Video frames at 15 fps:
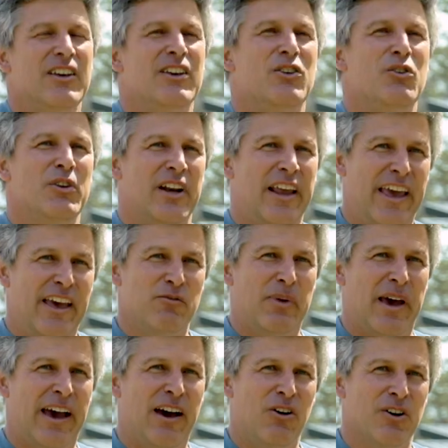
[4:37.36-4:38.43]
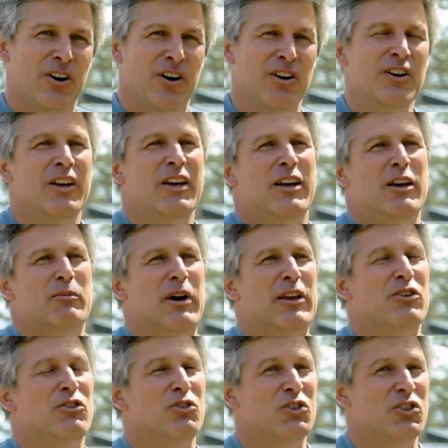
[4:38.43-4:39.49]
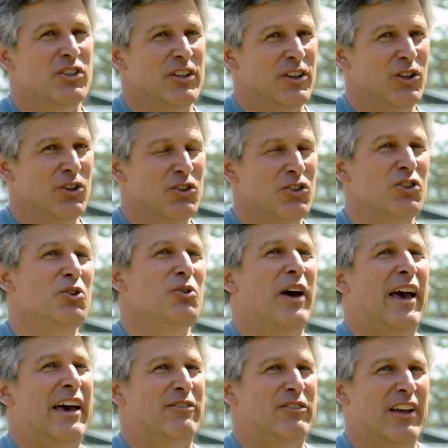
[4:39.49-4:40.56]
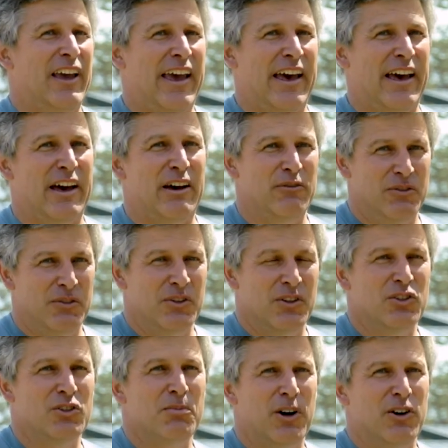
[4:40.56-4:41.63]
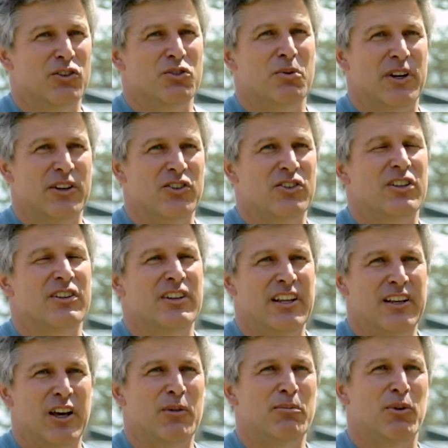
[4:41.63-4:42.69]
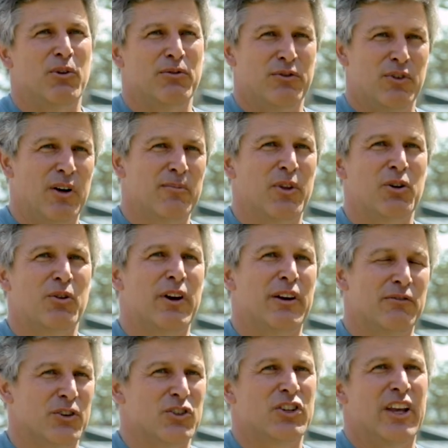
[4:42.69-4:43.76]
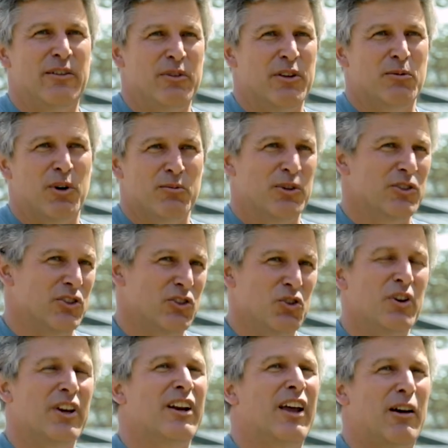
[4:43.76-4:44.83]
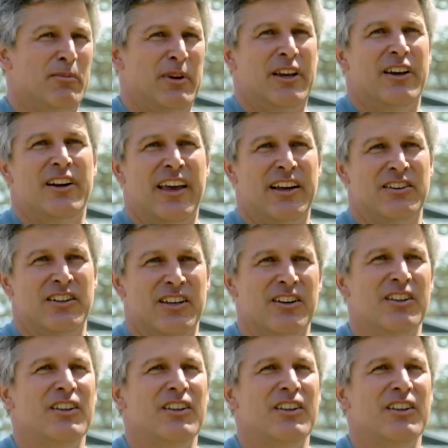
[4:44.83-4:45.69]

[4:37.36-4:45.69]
you can have power, but you still do have to have the smart switch to decouple from the grid for safety purposes. You cannot be connected